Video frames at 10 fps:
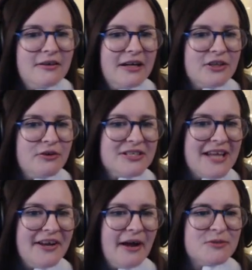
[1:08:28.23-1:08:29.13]
I don't
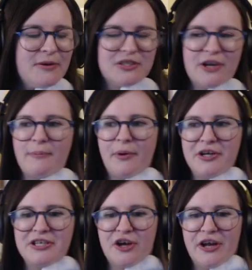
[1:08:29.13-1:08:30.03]
understand how I'm supposed to know when
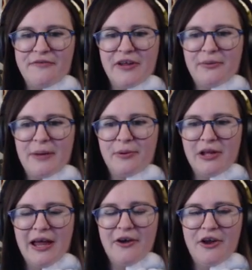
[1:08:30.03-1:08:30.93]
Bonnie's gone. I feel like when I put the
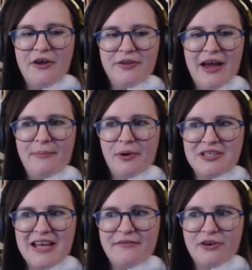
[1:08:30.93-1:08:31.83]
light on over there,
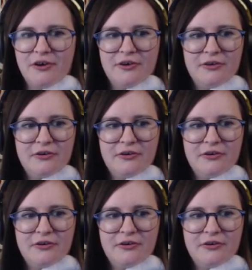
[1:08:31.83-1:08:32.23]
Bonnie's never gone.